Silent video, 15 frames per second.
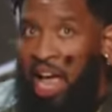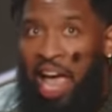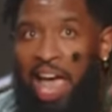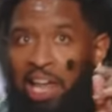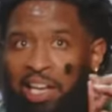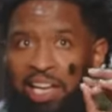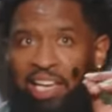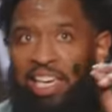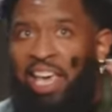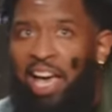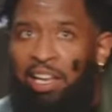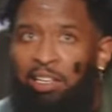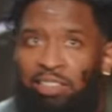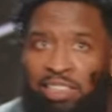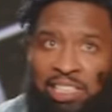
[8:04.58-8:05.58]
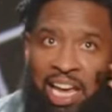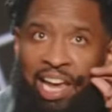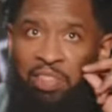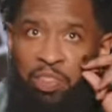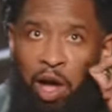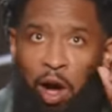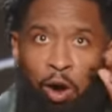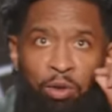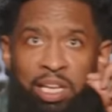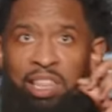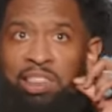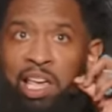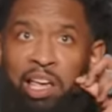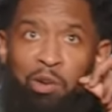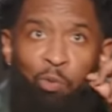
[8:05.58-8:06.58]
Helen Keller said the only
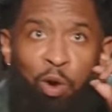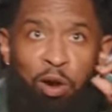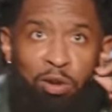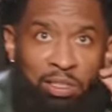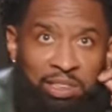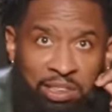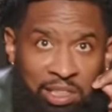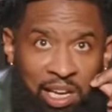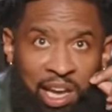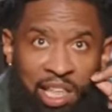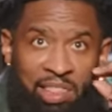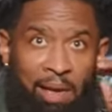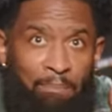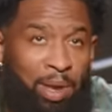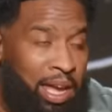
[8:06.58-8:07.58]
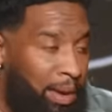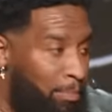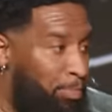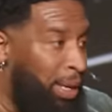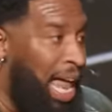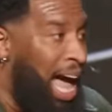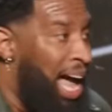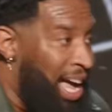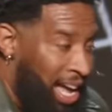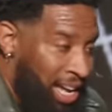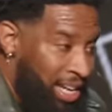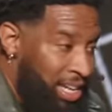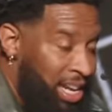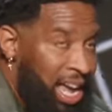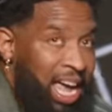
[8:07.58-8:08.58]
thing worse than being
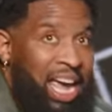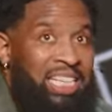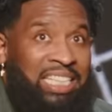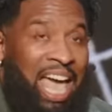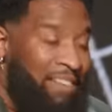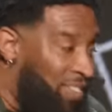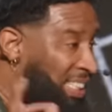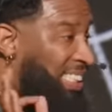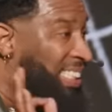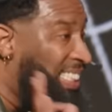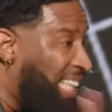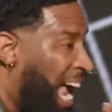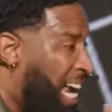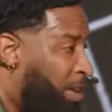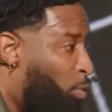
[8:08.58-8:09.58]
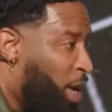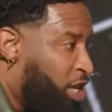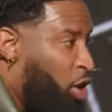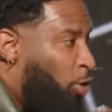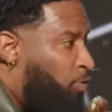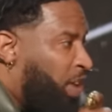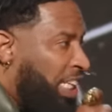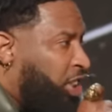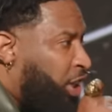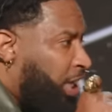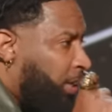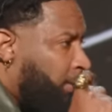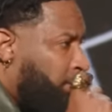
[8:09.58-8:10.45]
blind is having sight with no vision.